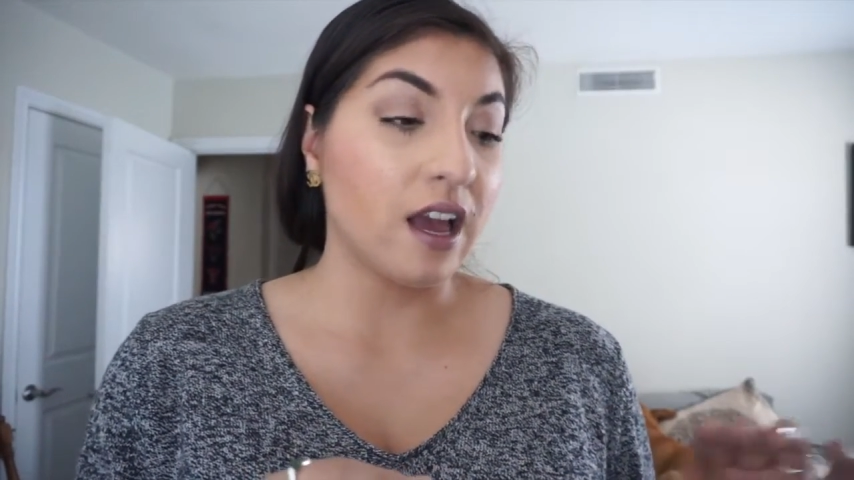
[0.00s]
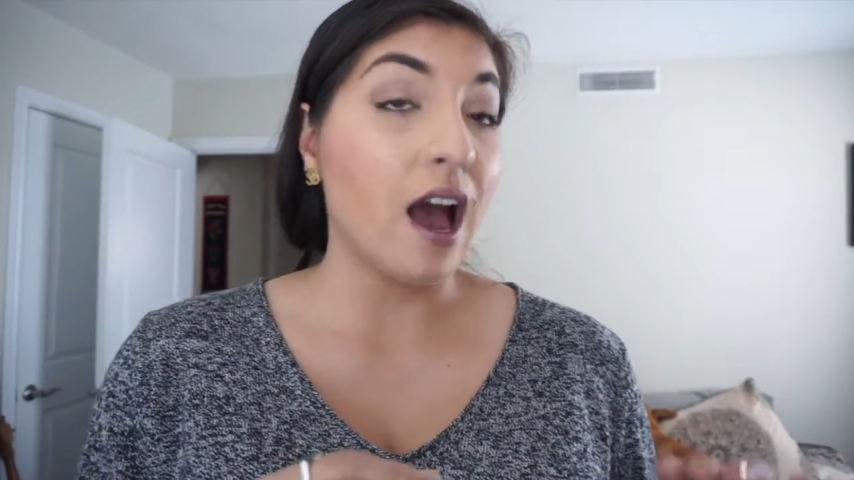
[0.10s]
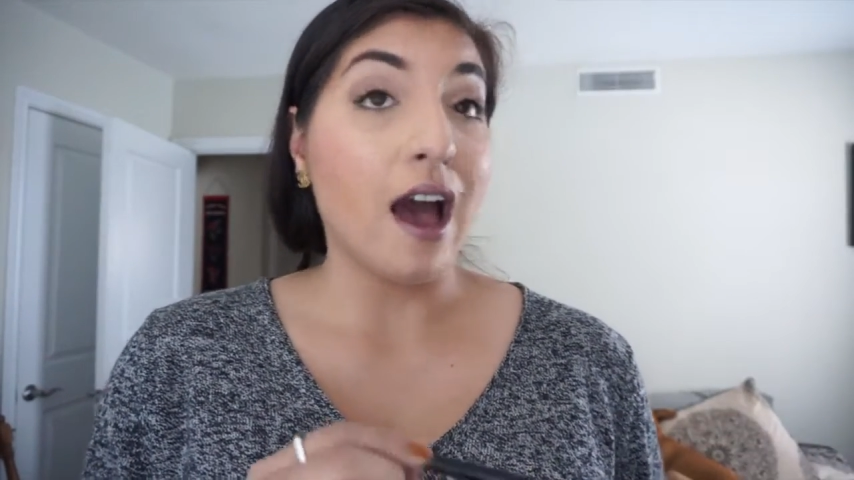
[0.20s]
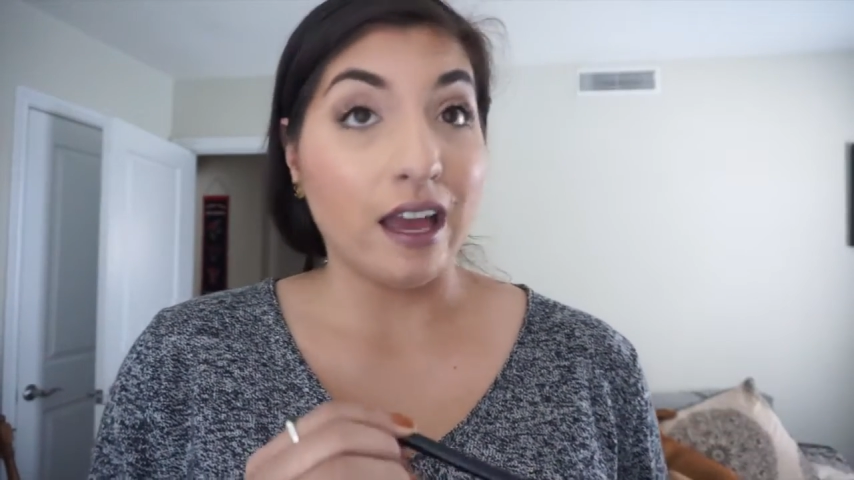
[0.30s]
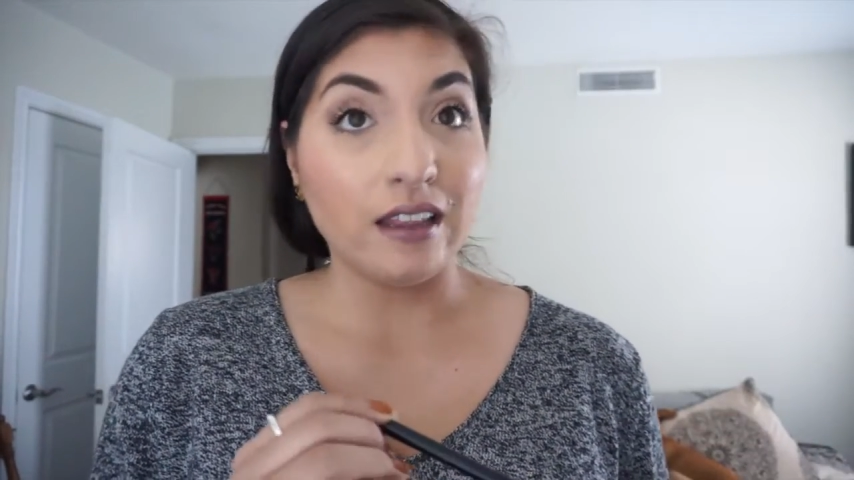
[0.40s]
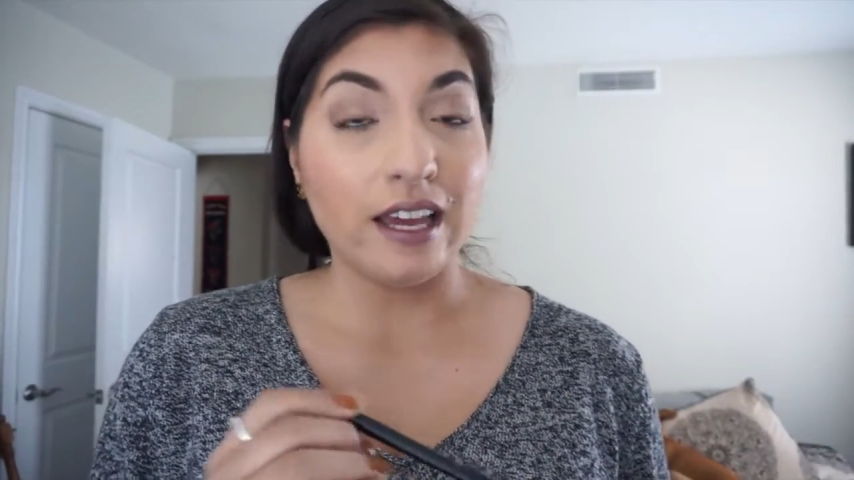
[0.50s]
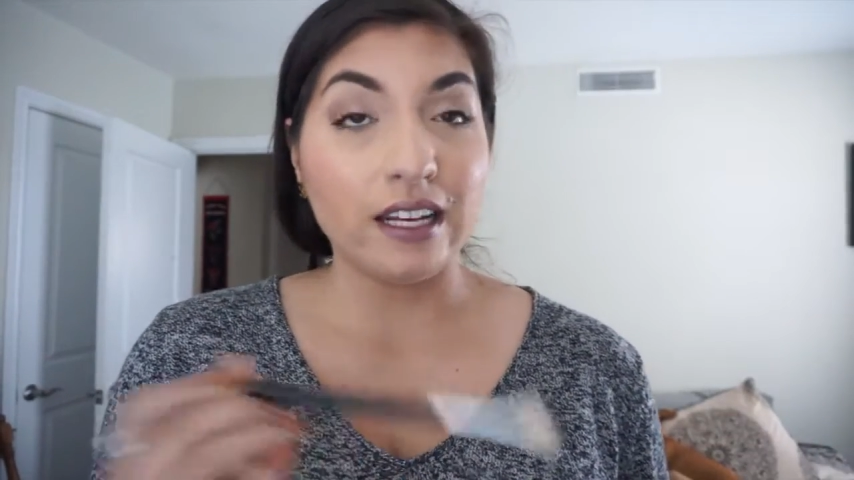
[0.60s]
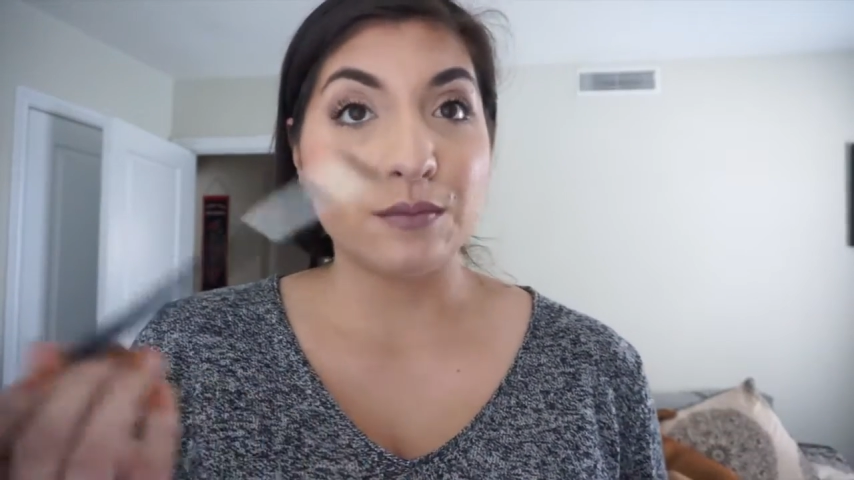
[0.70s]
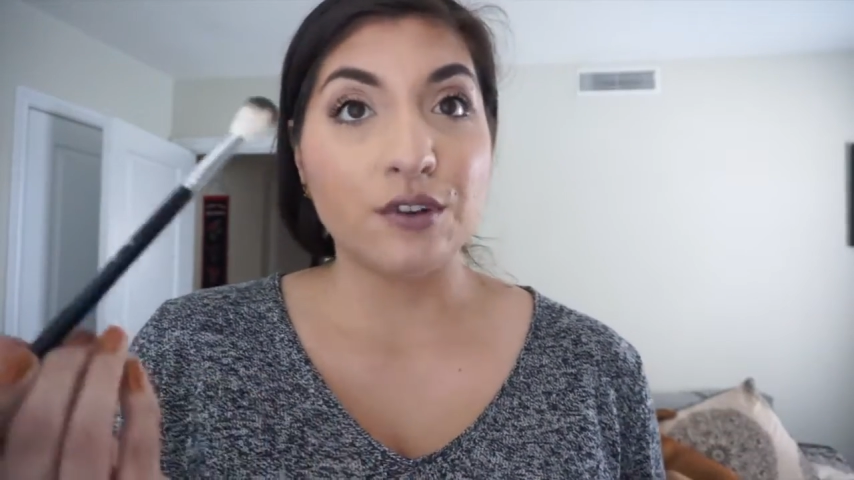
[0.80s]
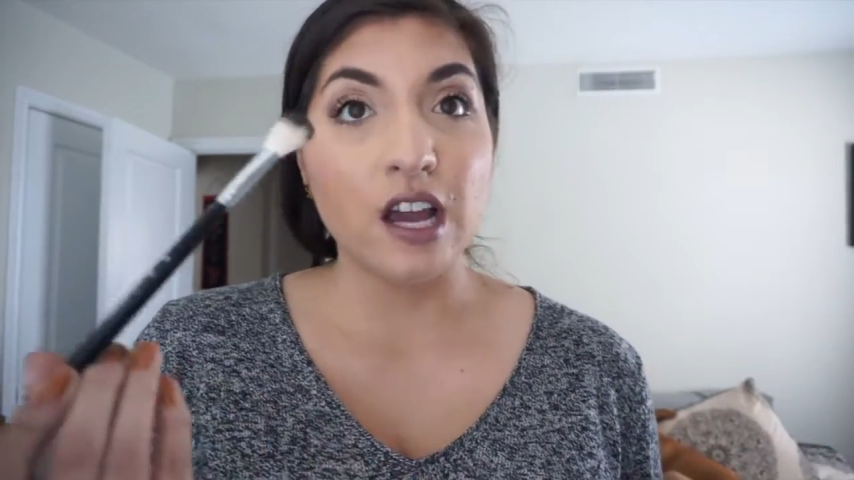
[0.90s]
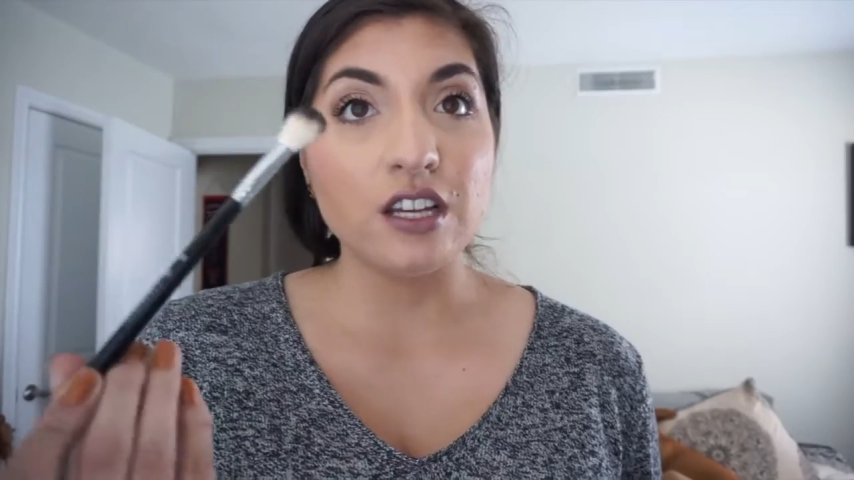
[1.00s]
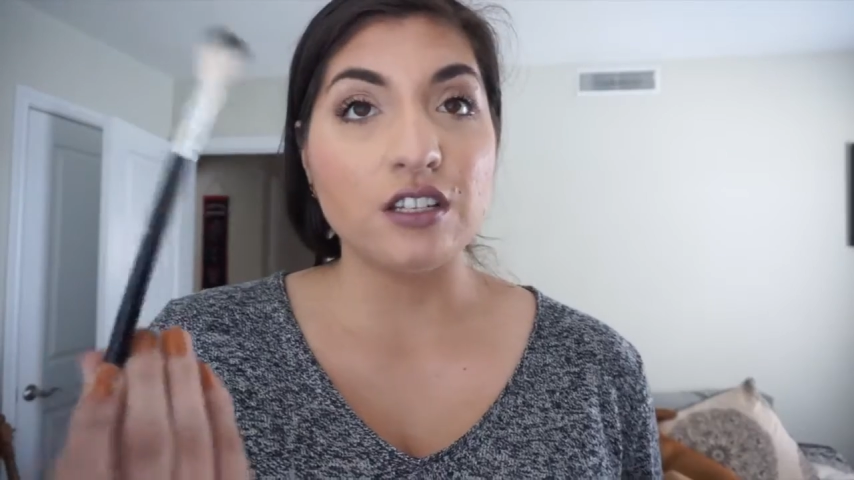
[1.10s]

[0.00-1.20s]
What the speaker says: highlighting brush.